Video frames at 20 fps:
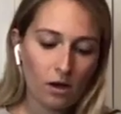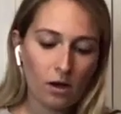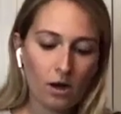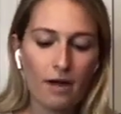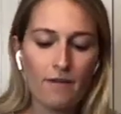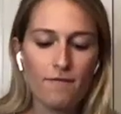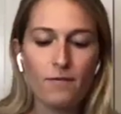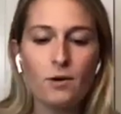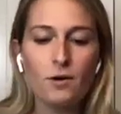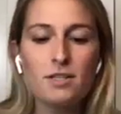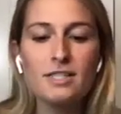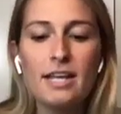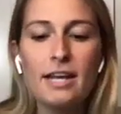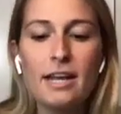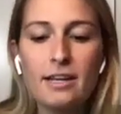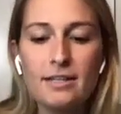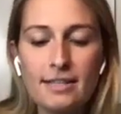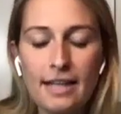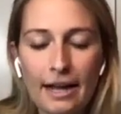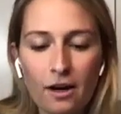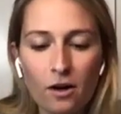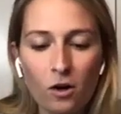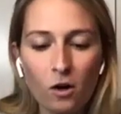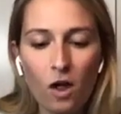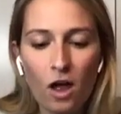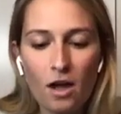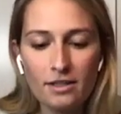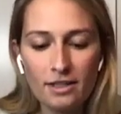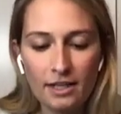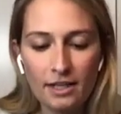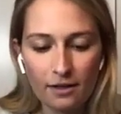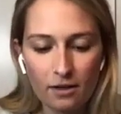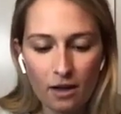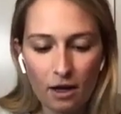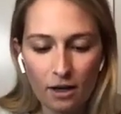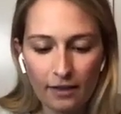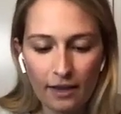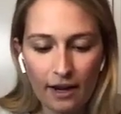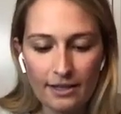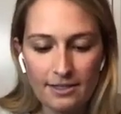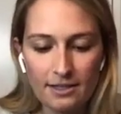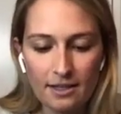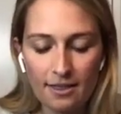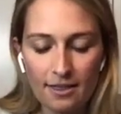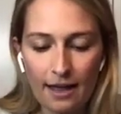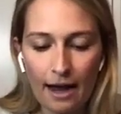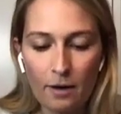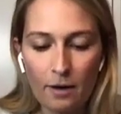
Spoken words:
Okay, first thing is that girl on TikTok that has